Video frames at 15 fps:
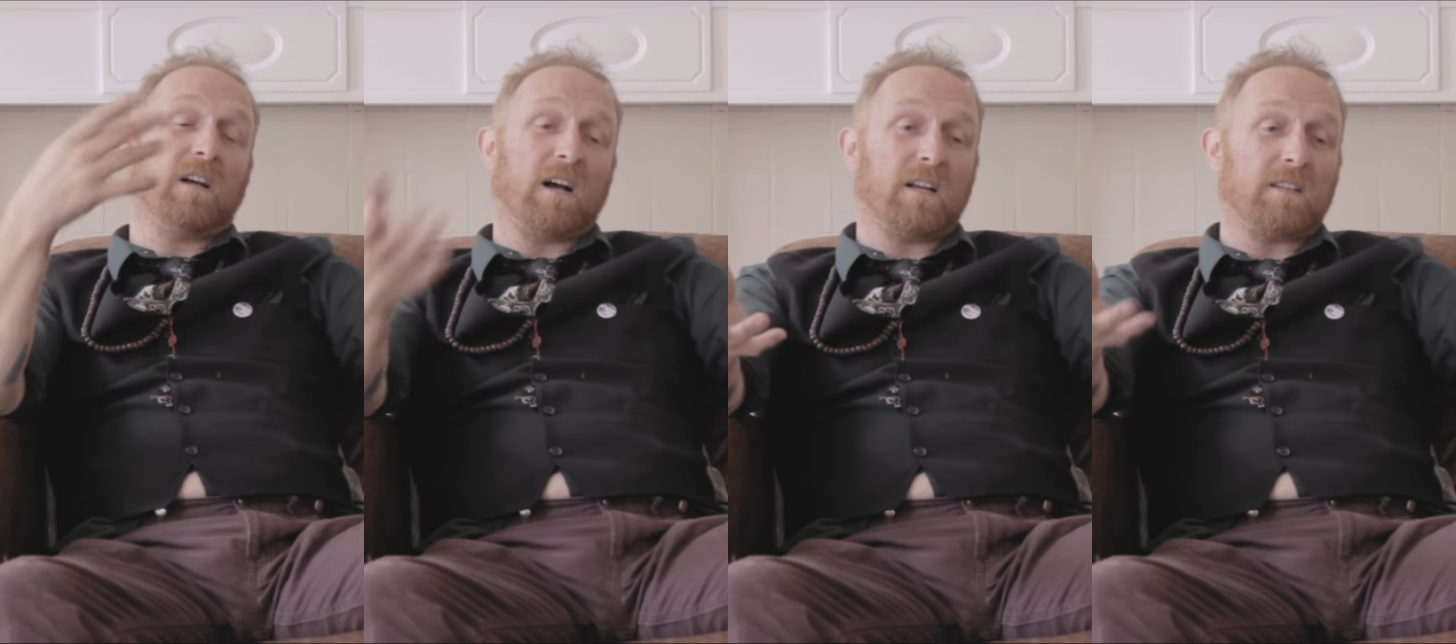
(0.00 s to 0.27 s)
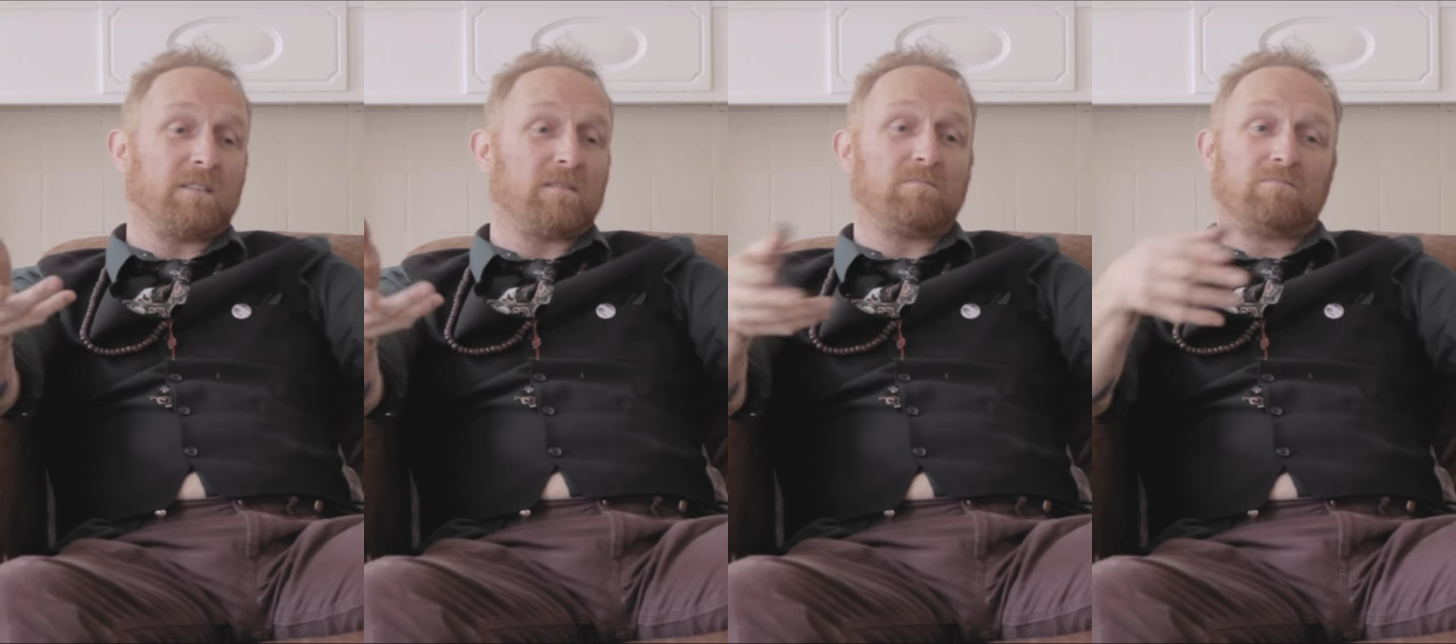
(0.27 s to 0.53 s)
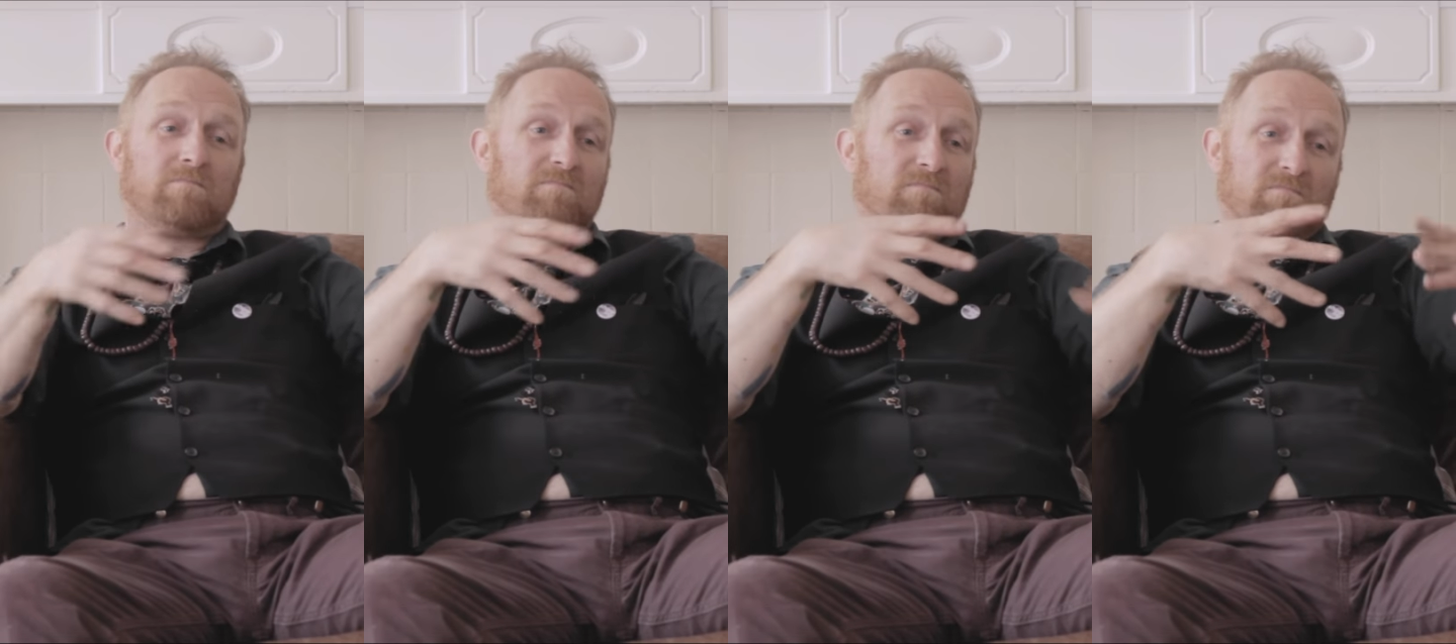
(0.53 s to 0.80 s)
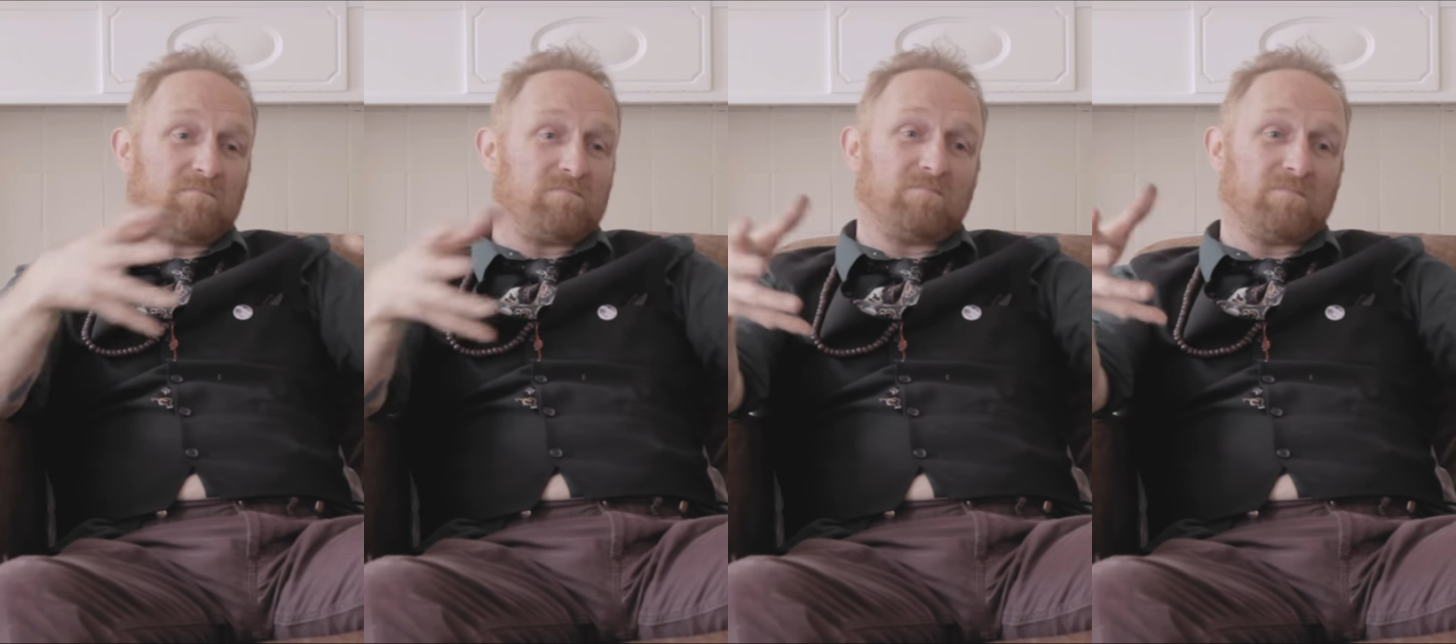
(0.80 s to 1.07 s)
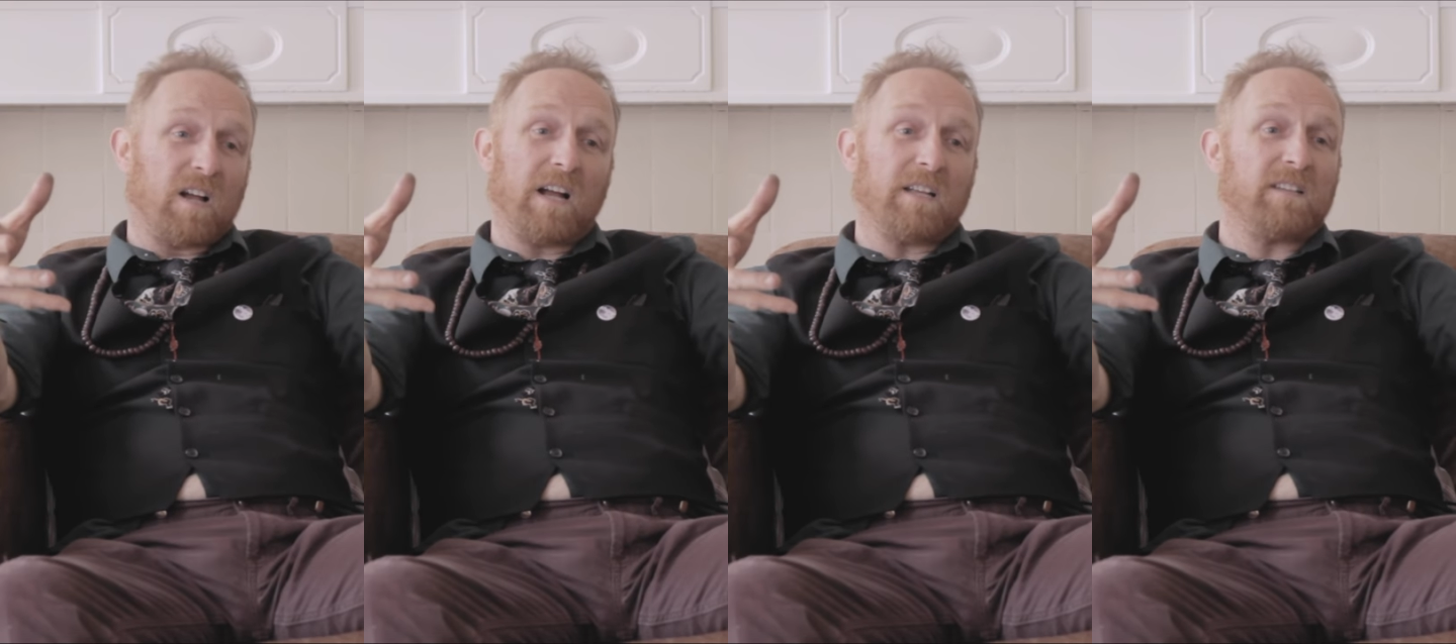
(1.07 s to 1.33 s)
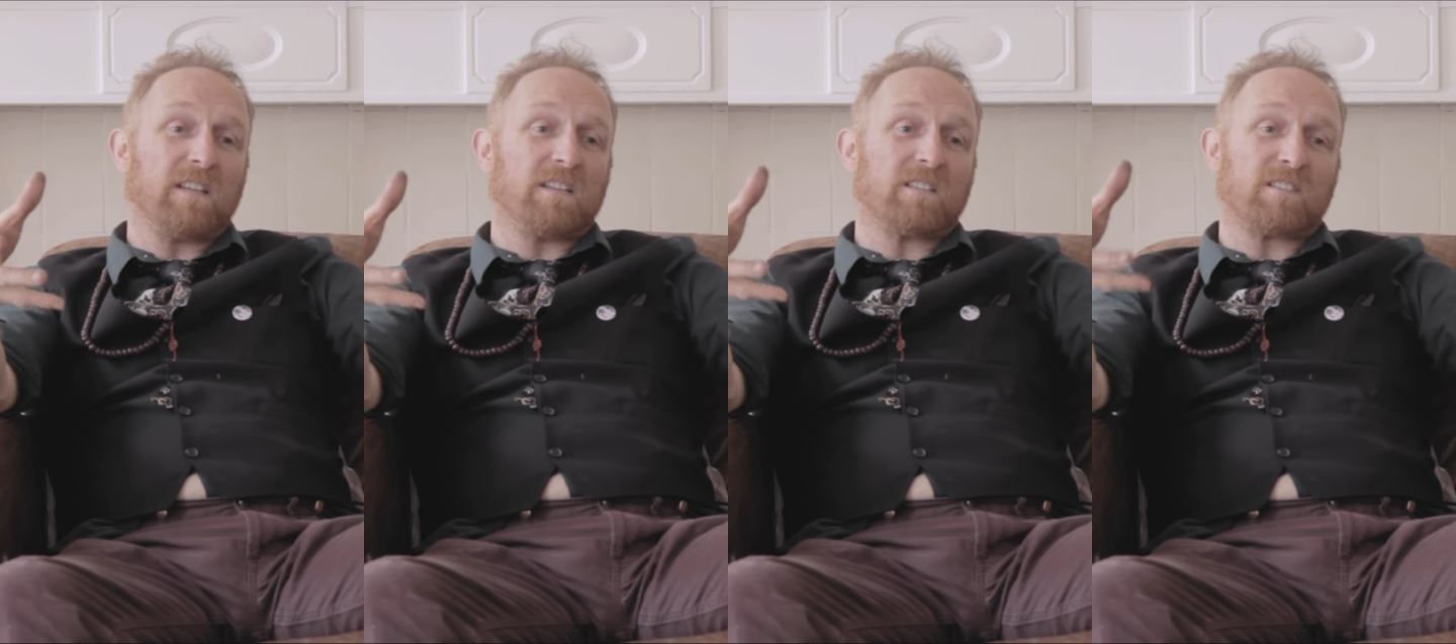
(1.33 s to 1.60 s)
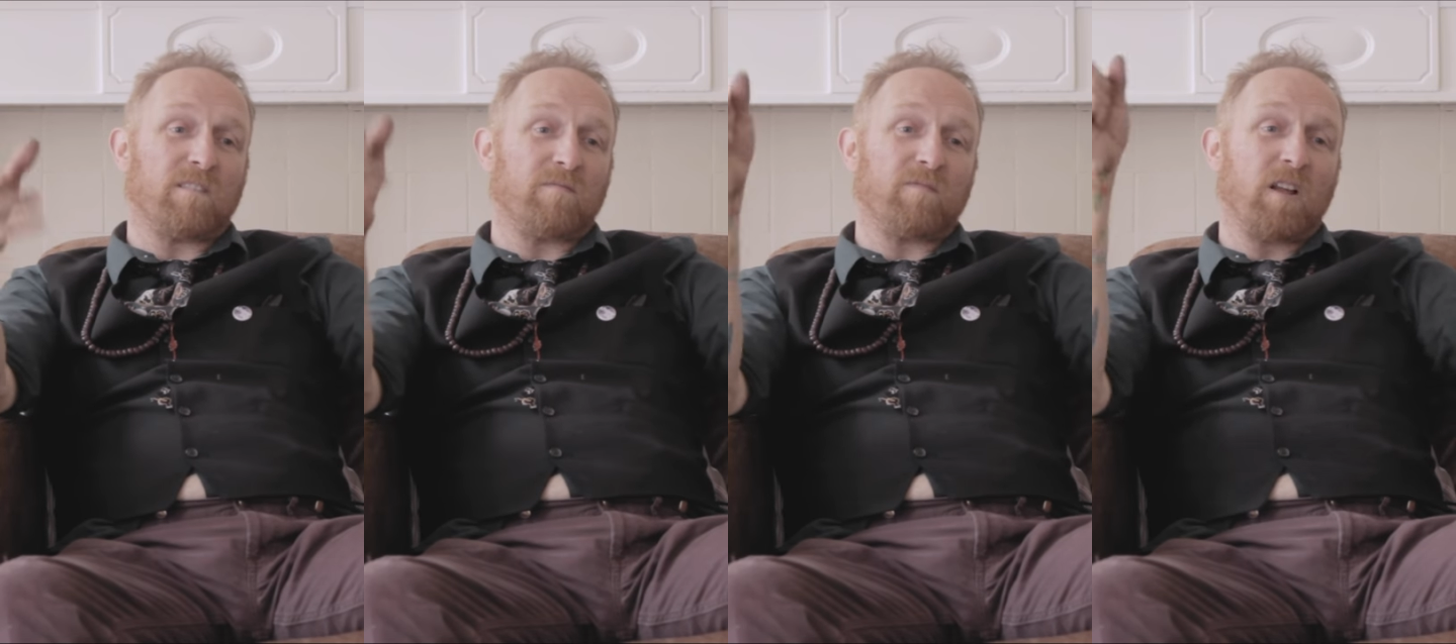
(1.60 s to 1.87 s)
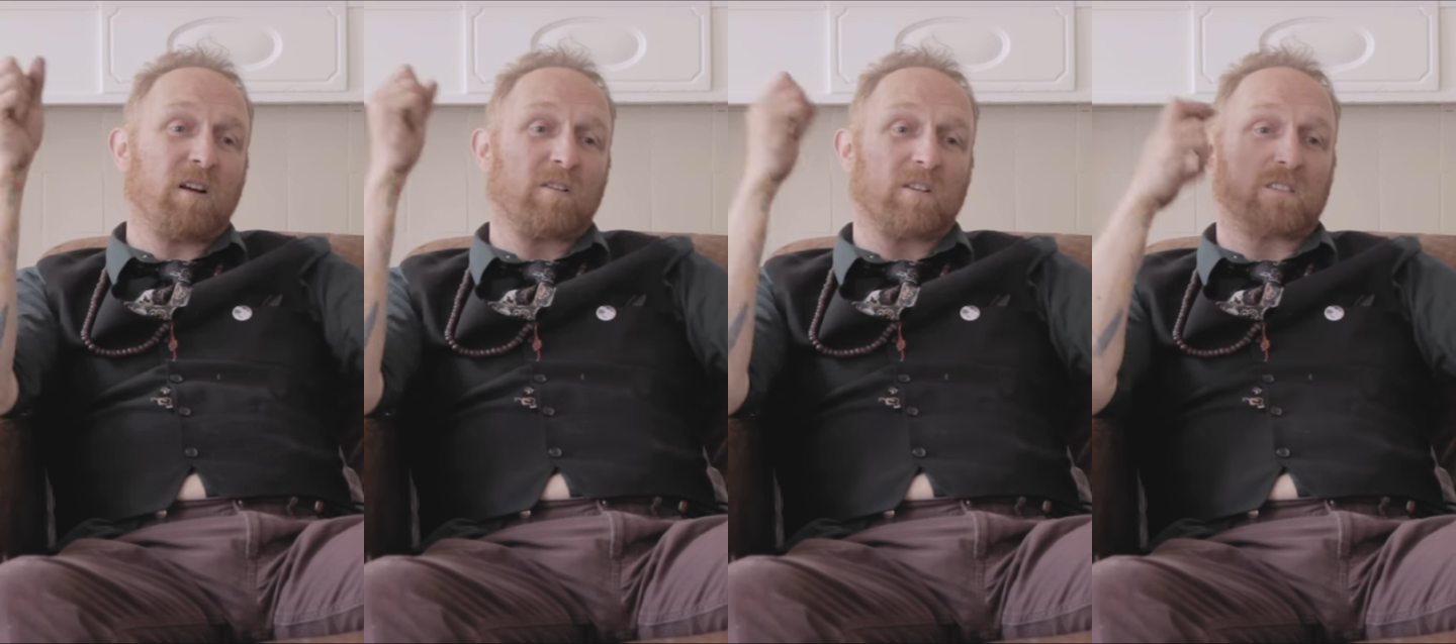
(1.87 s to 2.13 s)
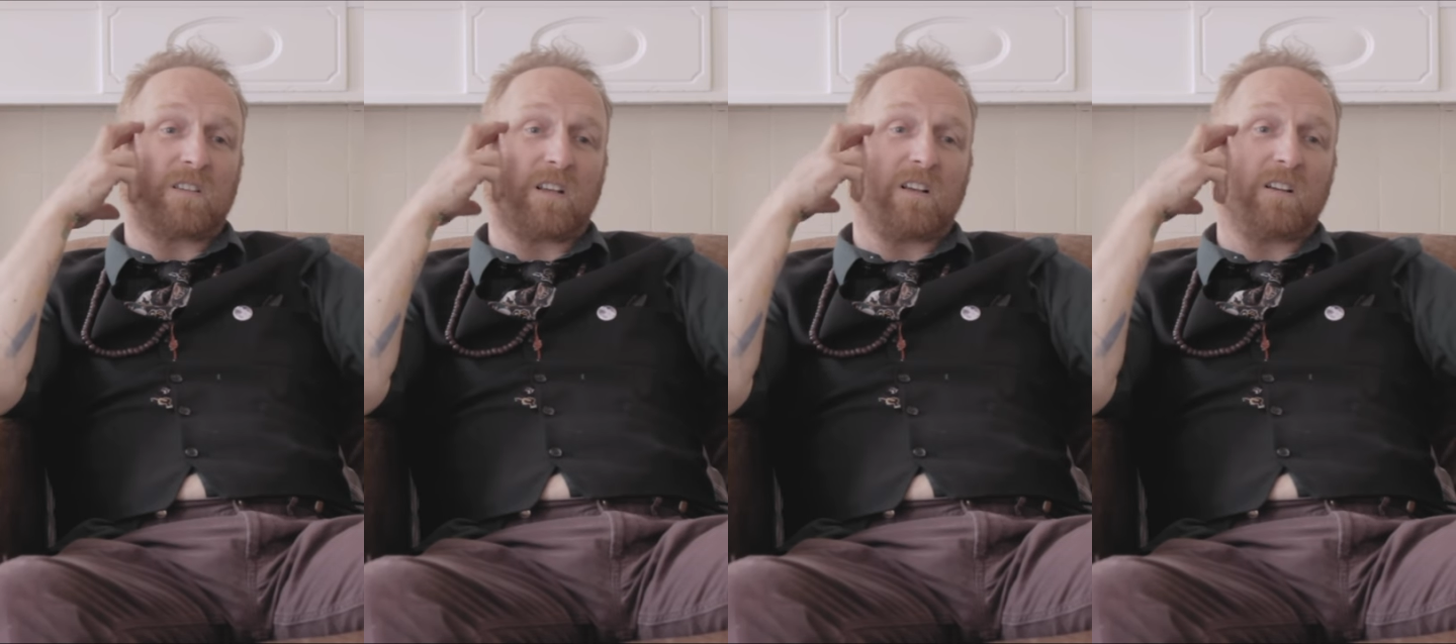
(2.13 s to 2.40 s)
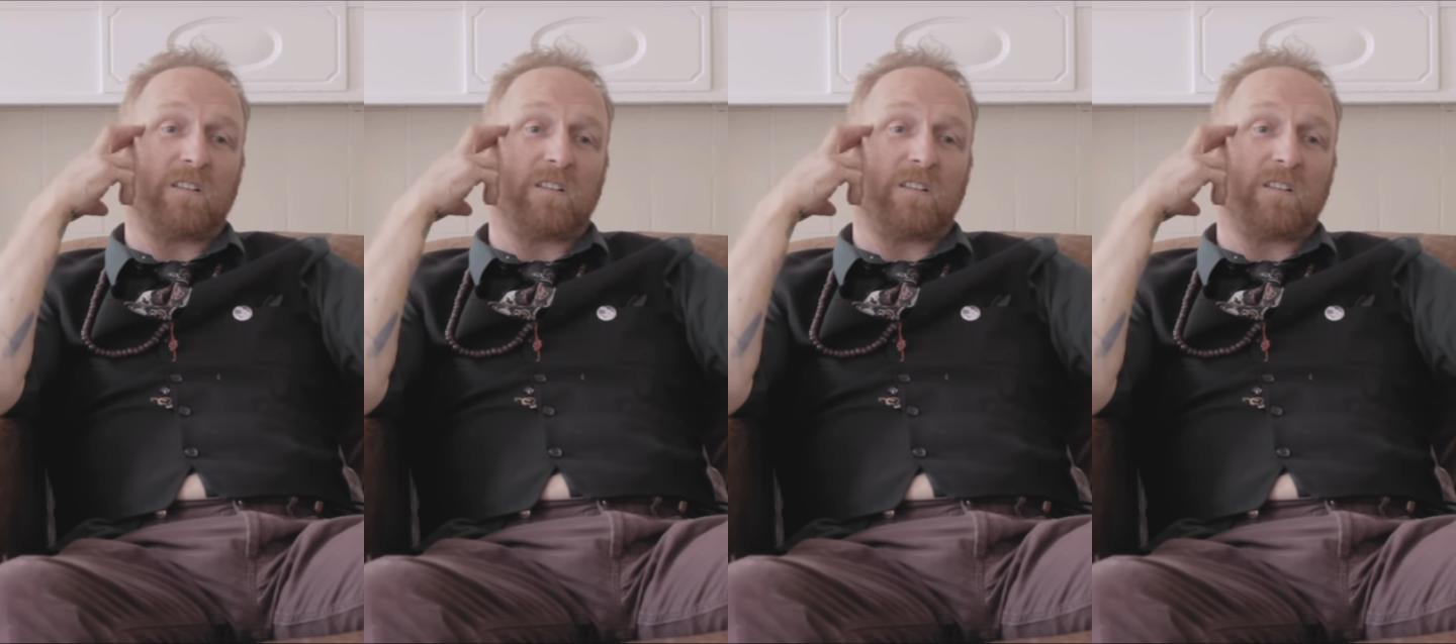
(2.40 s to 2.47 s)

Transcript: I did the sunflowers.